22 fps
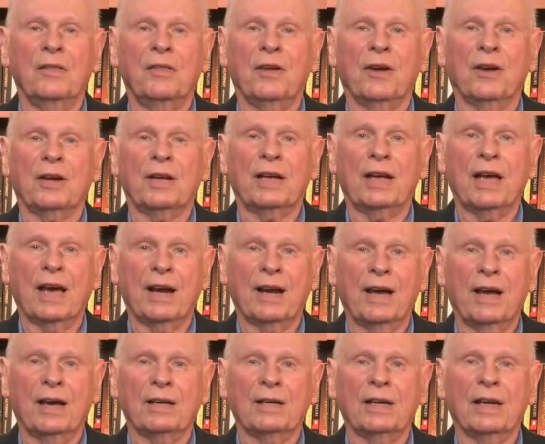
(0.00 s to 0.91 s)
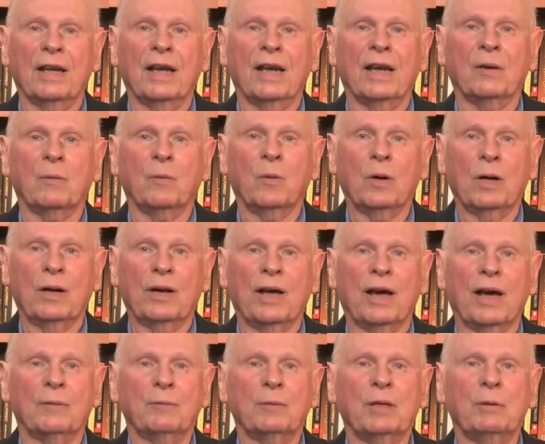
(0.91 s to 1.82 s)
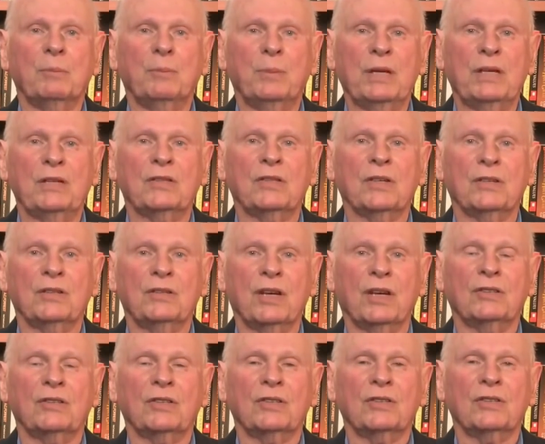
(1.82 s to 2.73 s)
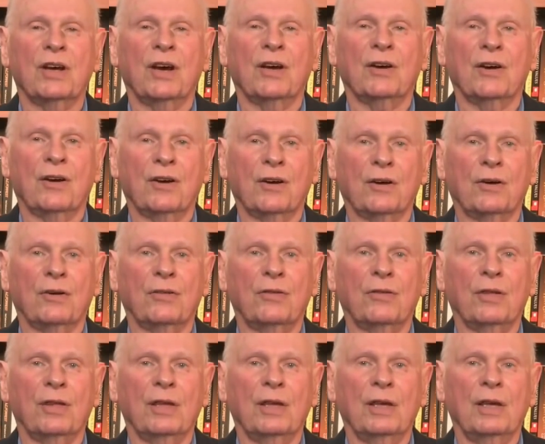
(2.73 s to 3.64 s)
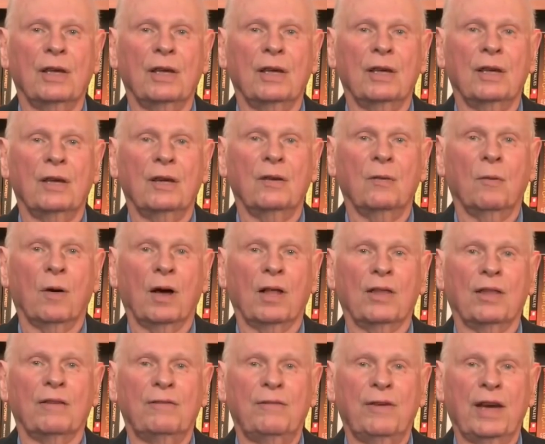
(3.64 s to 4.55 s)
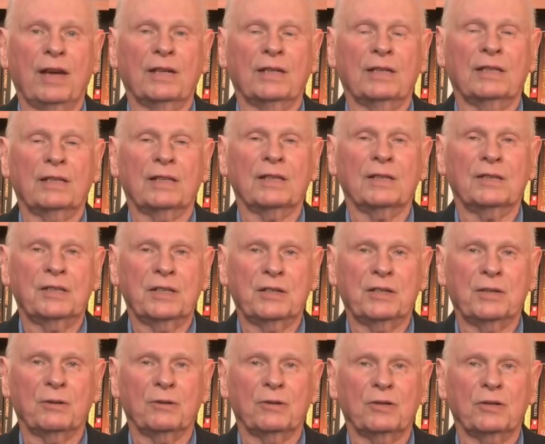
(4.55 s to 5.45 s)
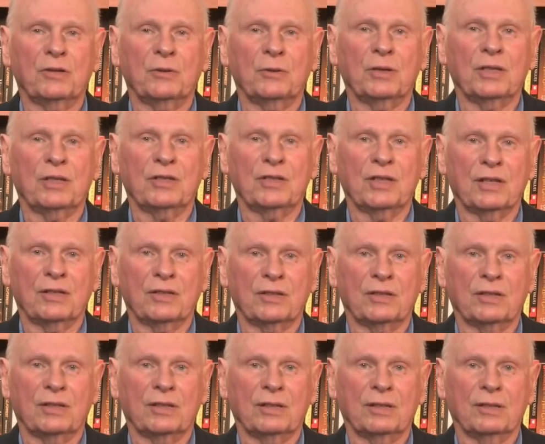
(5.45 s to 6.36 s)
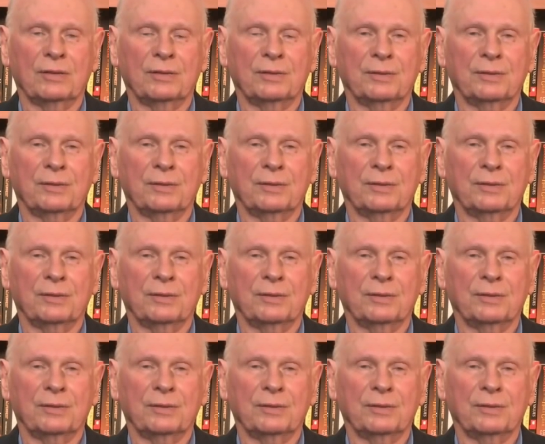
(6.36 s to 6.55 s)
There cannot and will not be peace and justice on earth while the Fed continues to exist.